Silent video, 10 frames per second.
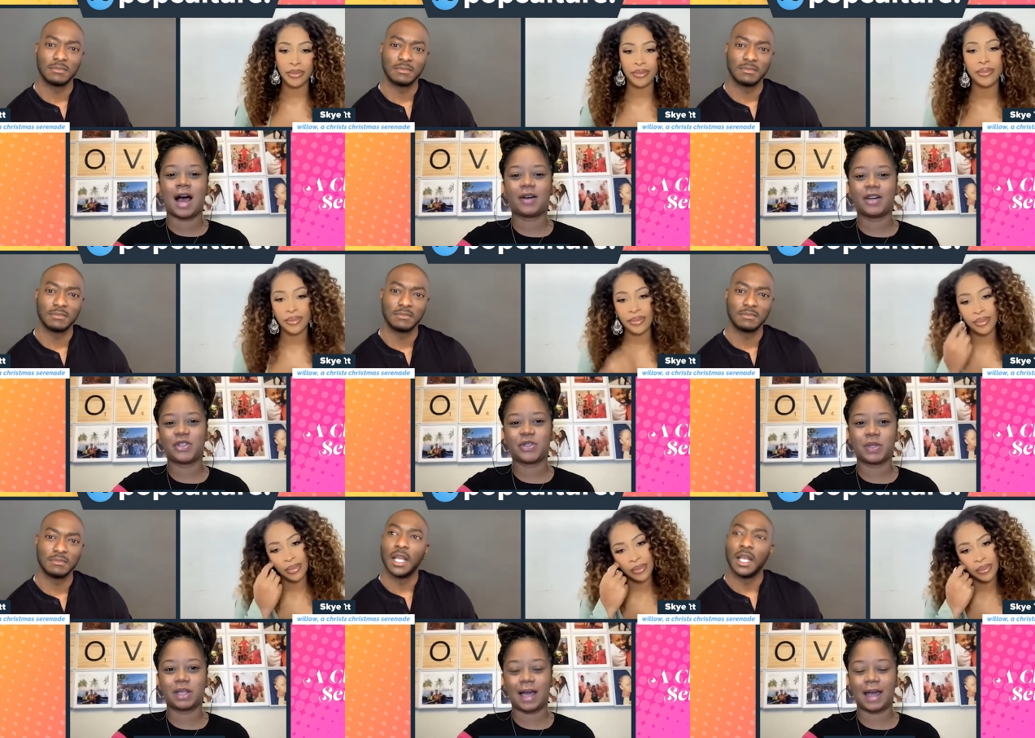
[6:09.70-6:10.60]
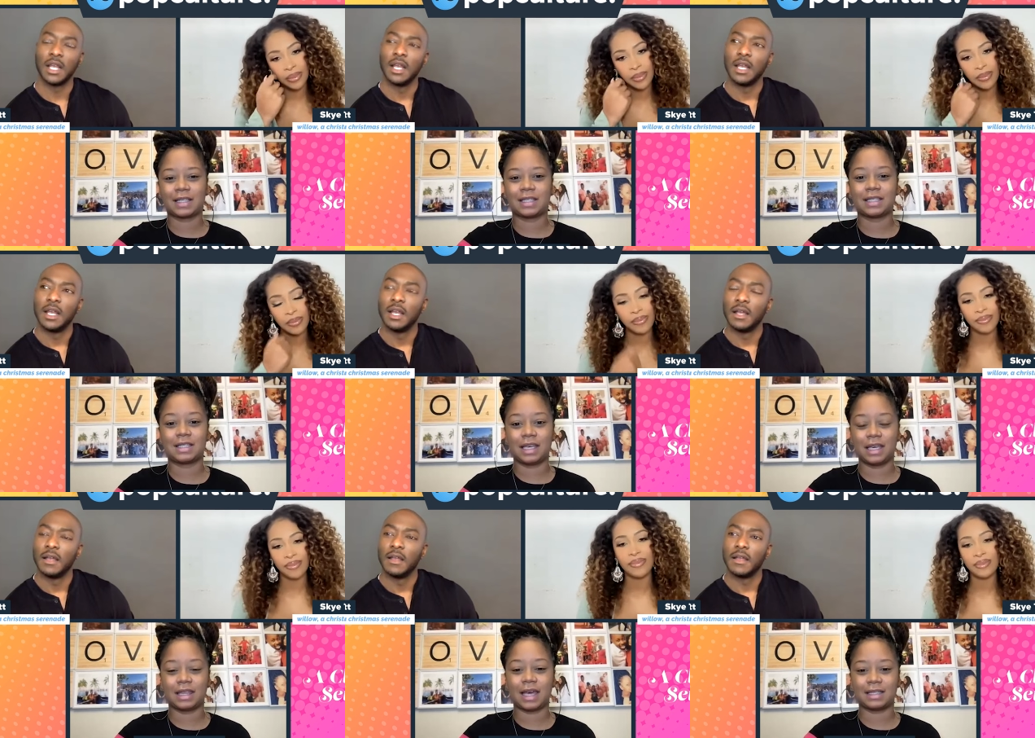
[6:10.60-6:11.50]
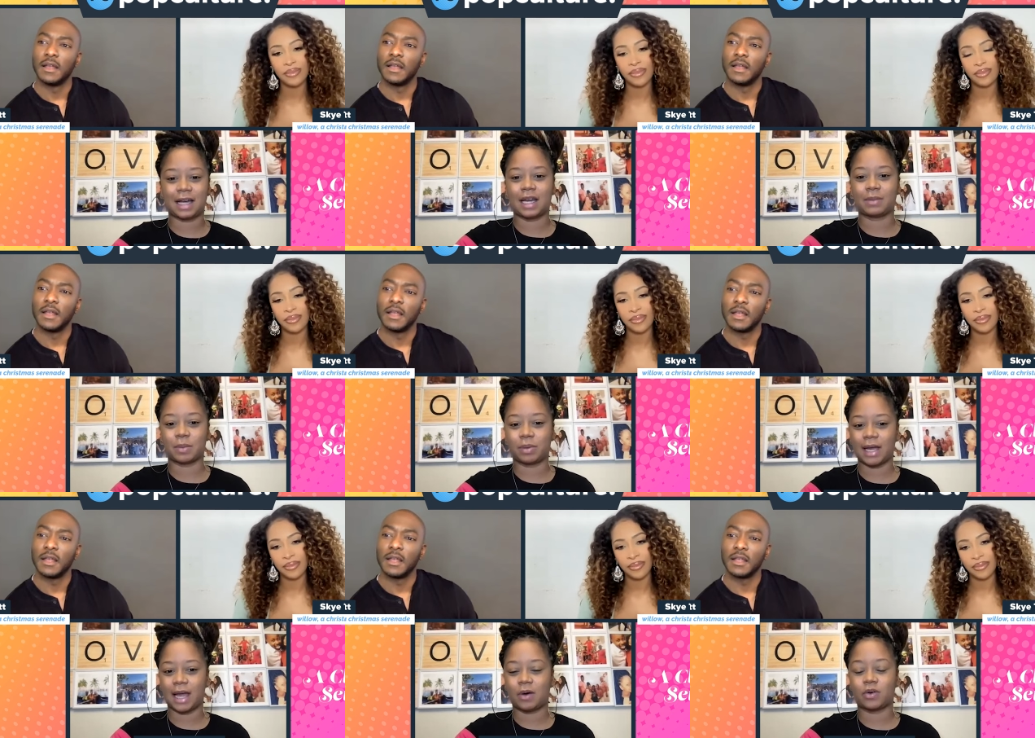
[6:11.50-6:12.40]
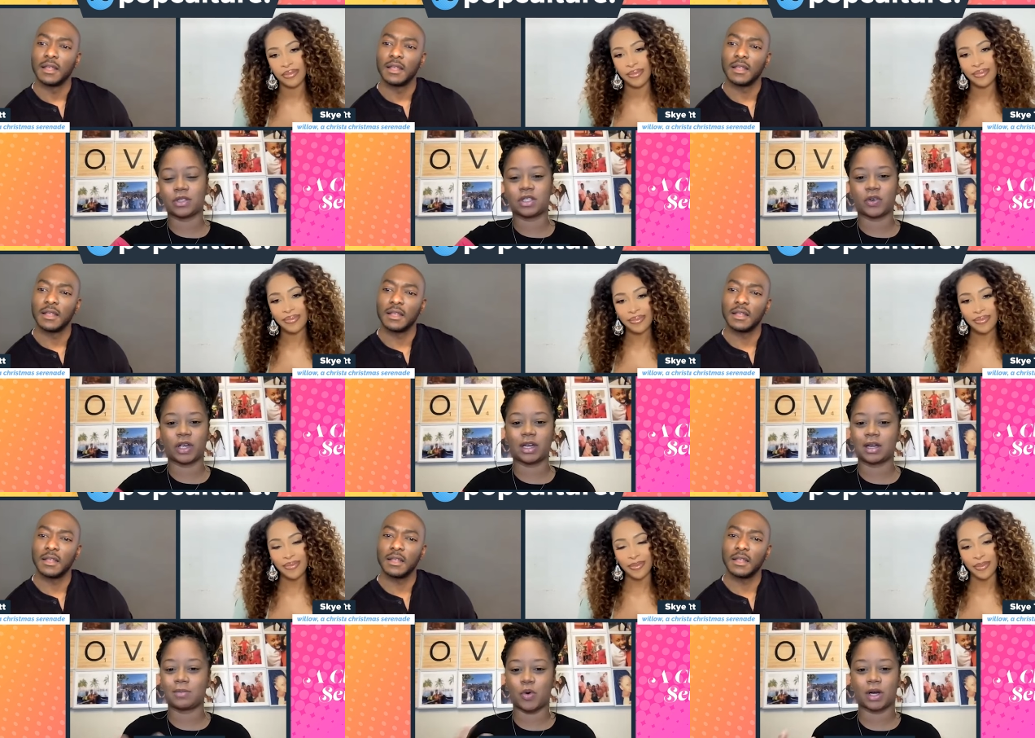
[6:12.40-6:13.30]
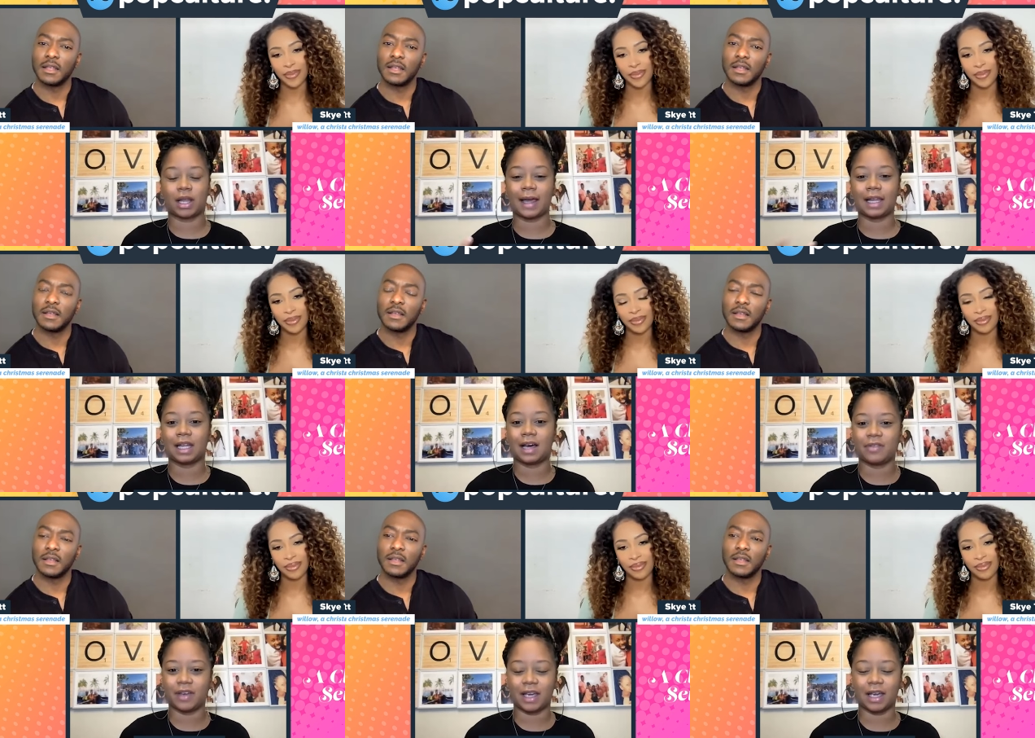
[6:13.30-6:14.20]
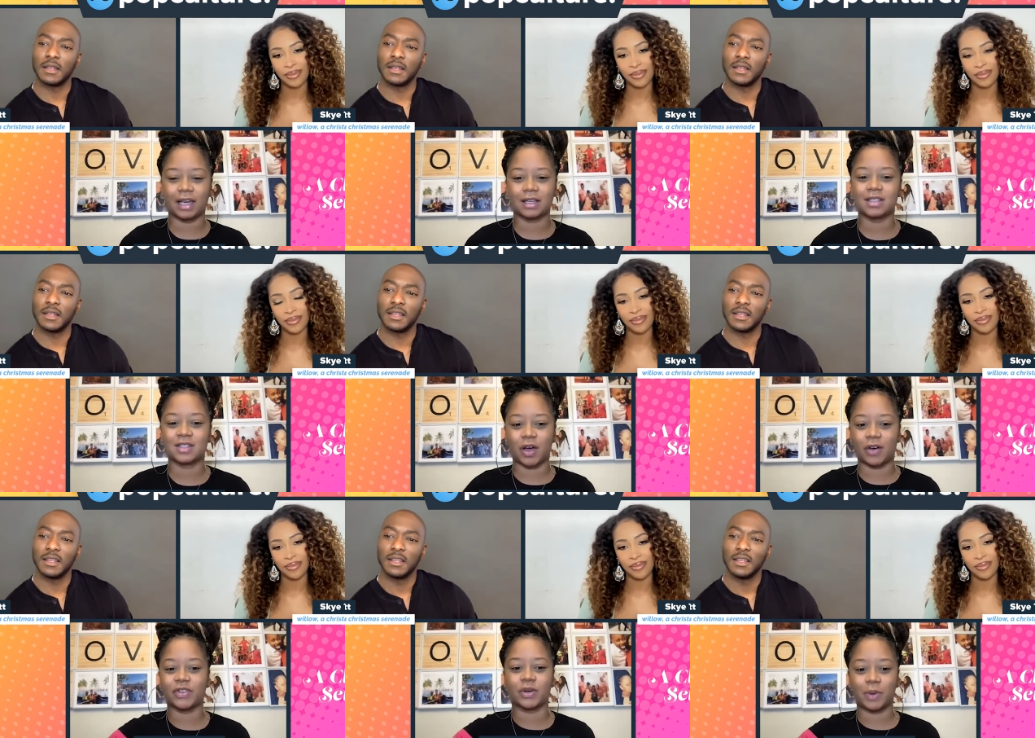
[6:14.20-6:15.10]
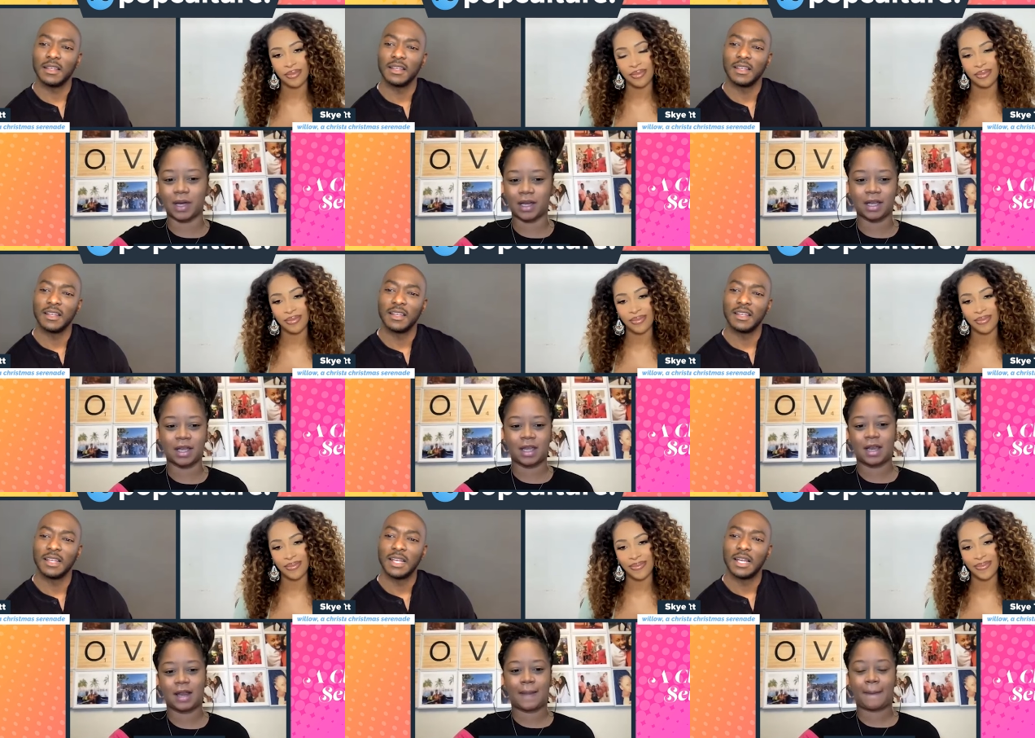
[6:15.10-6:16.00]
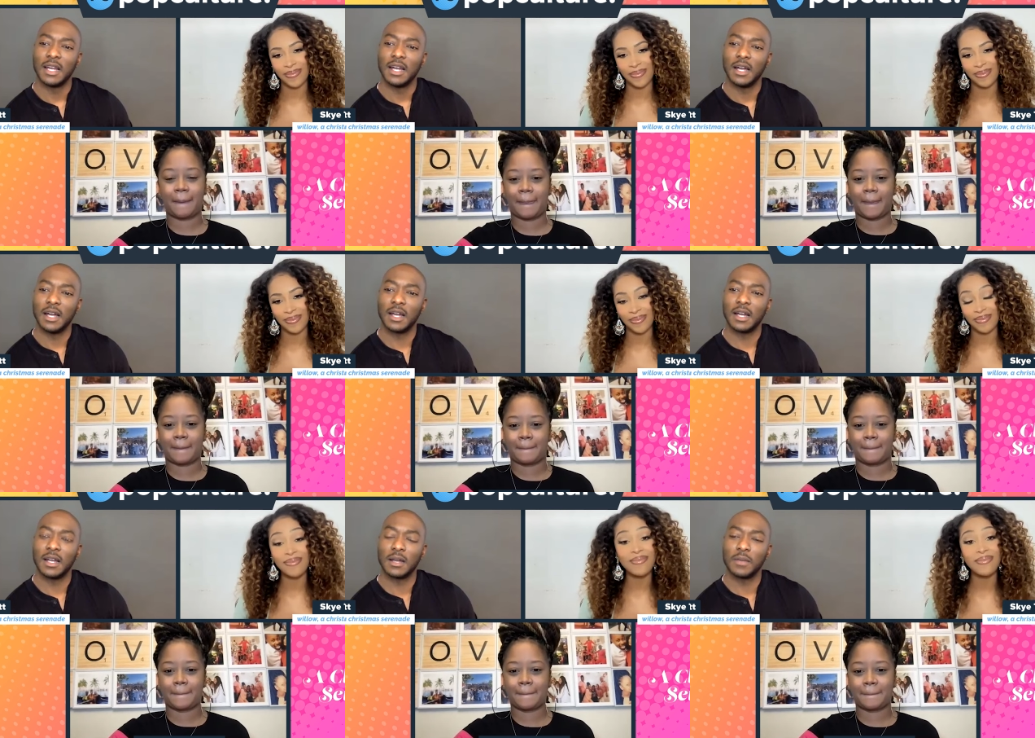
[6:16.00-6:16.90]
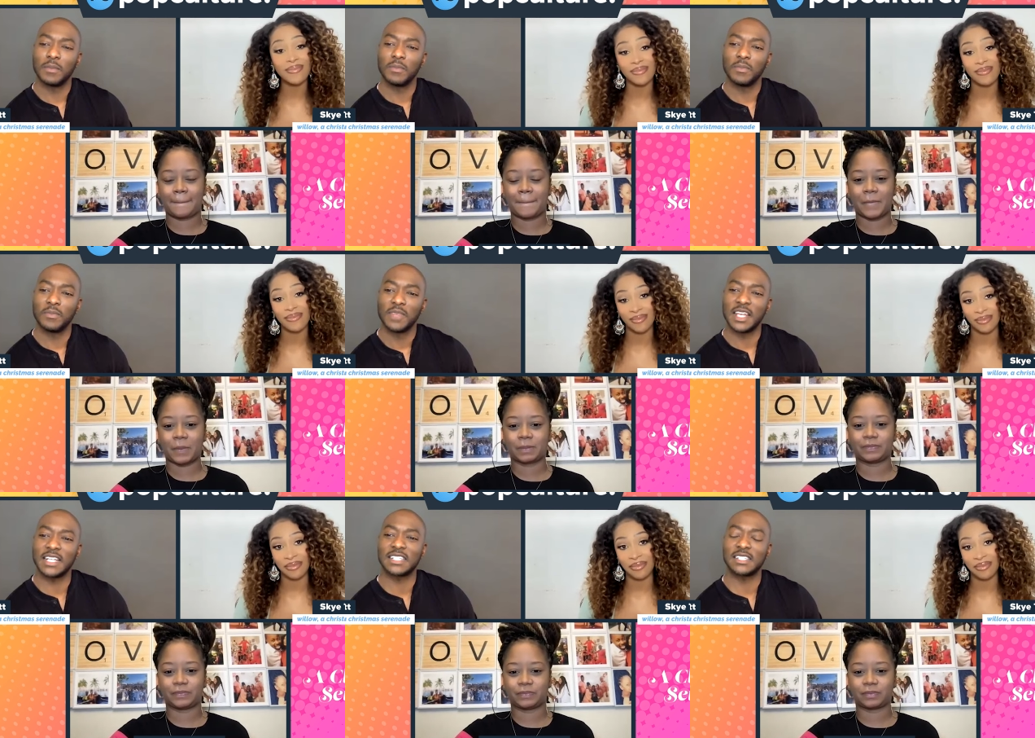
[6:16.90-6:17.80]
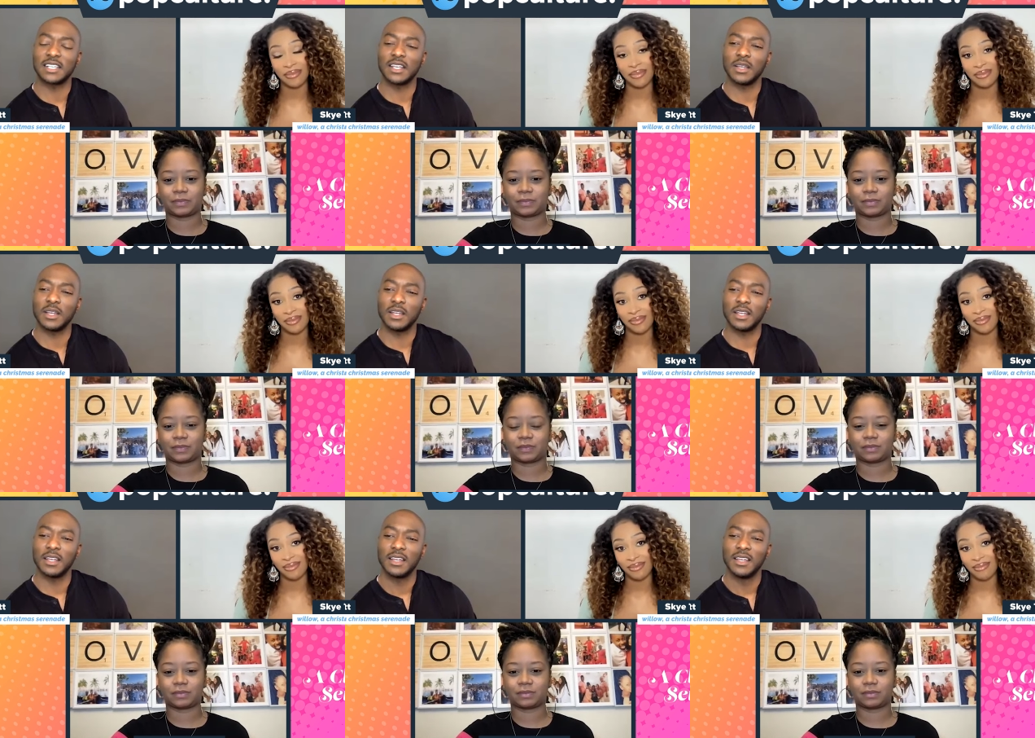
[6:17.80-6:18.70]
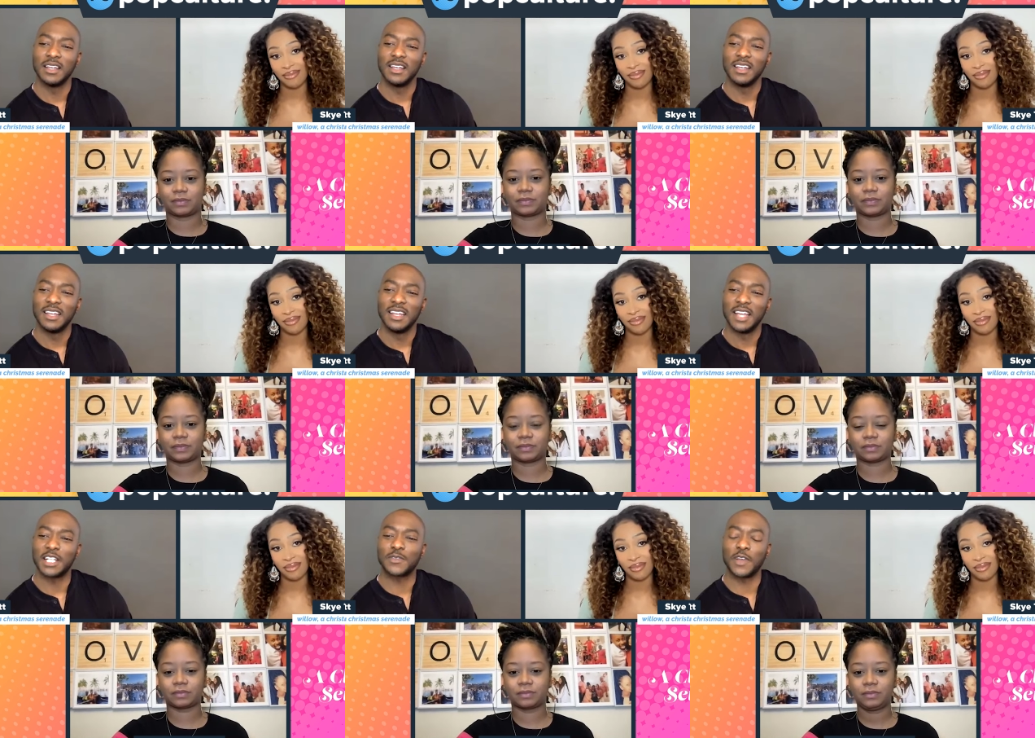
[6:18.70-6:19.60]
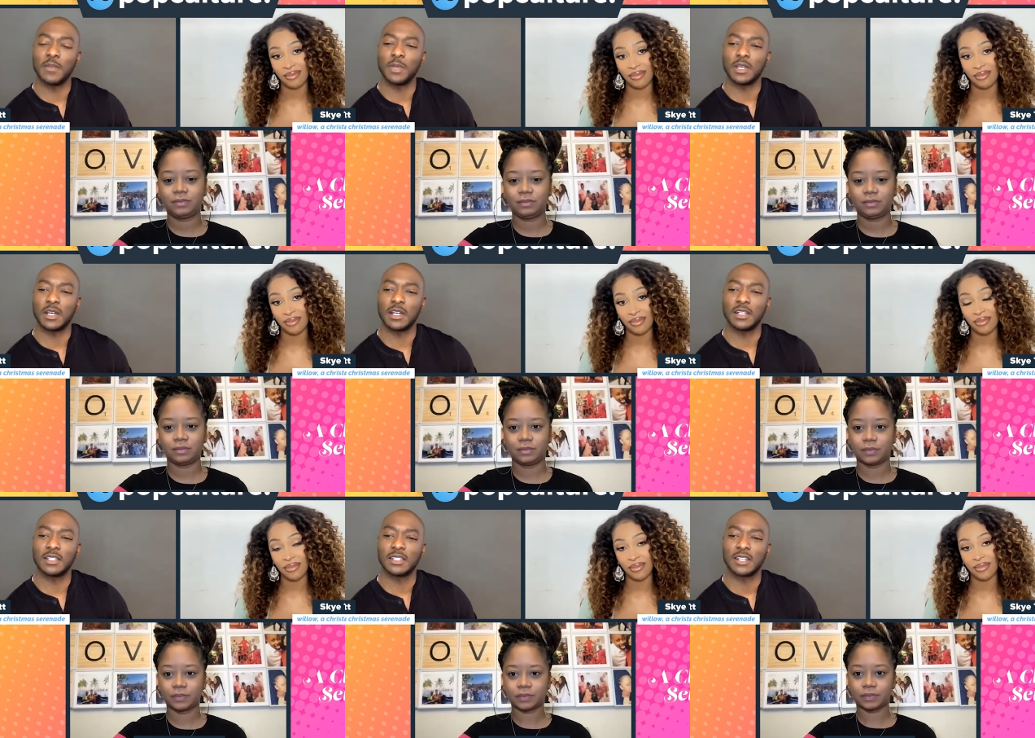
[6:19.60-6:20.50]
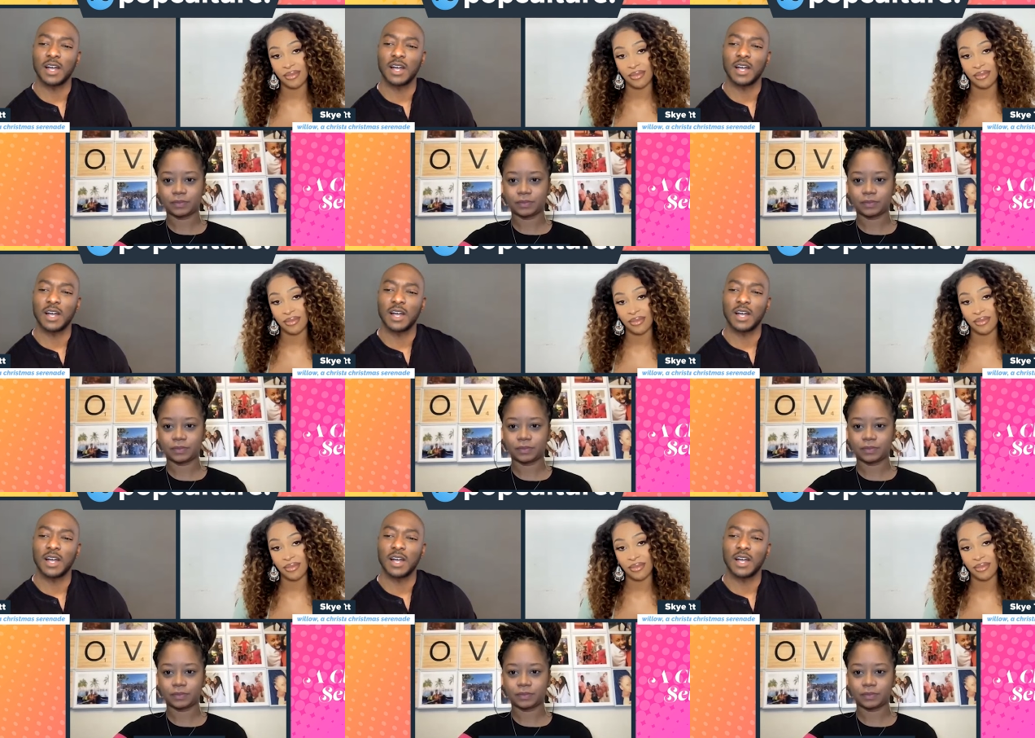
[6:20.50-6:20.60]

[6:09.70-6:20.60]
Speaker 1: How did you like to see that dynamic play out on screen in a more like loving, softer
Speaker 2: way? Um, it's it, it's funny because